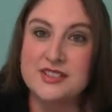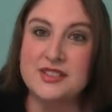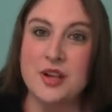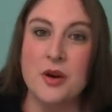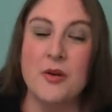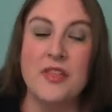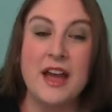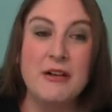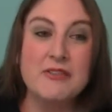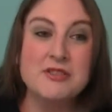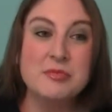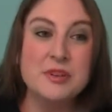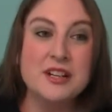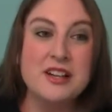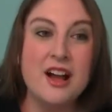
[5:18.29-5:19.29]
So that was
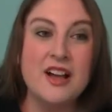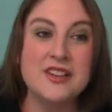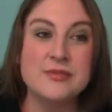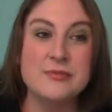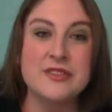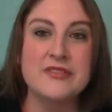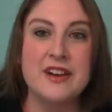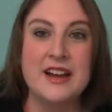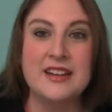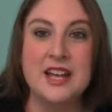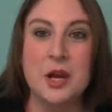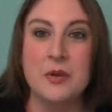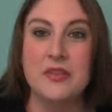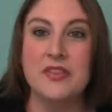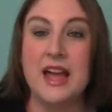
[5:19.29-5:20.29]
pretty awesome to find
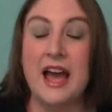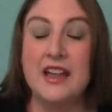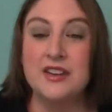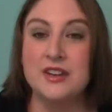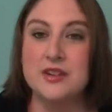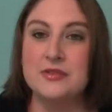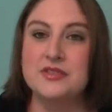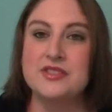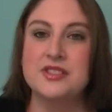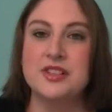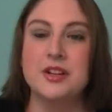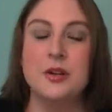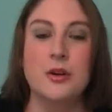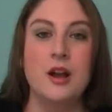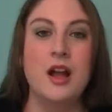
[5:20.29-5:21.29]
out that news
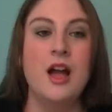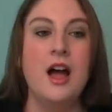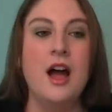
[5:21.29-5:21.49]
too.